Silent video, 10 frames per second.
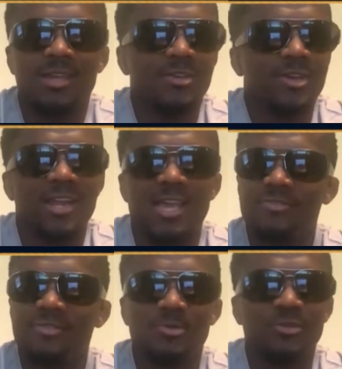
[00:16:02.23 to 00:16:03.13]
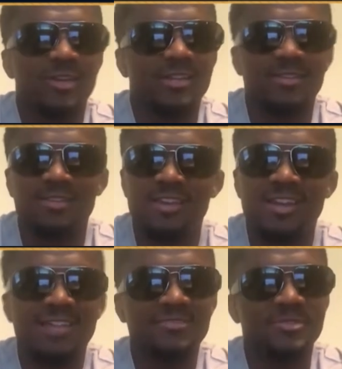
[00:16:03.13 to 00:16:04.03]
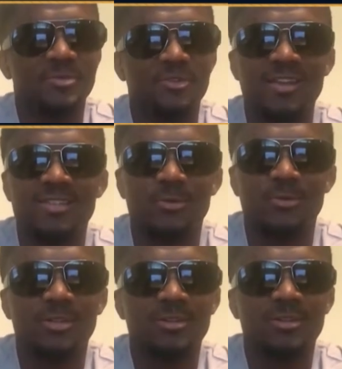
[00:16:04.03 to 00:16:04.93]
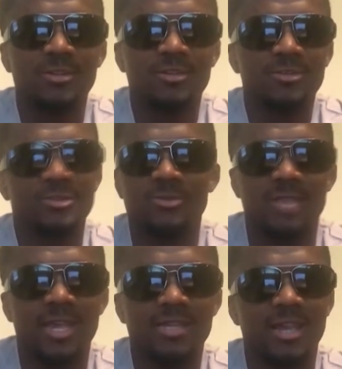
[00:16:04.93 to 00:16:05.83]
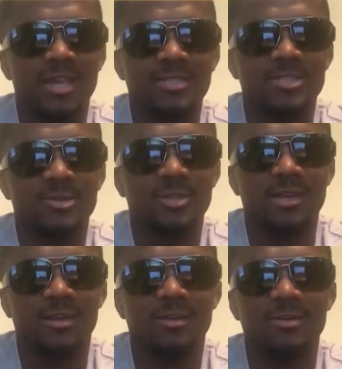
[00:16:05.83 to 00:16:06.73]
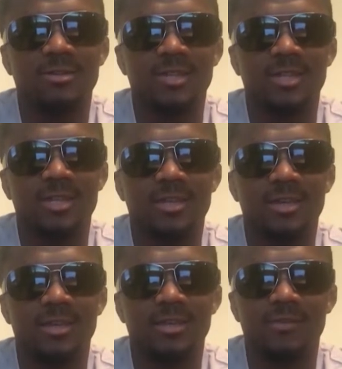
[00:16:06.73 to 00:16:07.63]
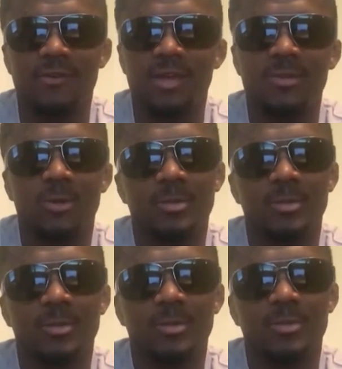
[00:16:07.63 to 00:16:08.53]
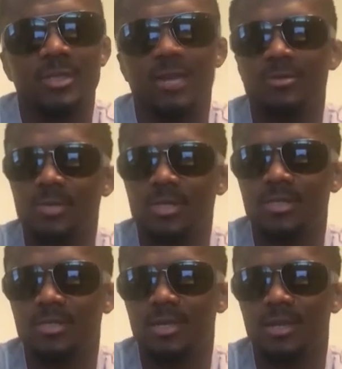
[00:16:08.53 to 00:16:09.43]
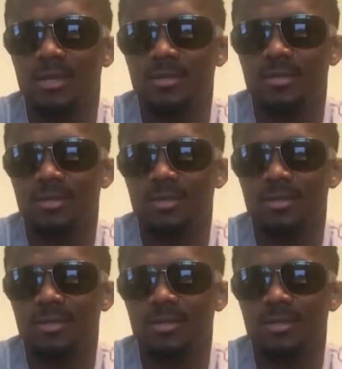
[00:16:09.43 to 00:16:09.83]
you got to have some grit, you got to have some grind to win those close ones. I had to show a lot of heart and find a way to pull it out, because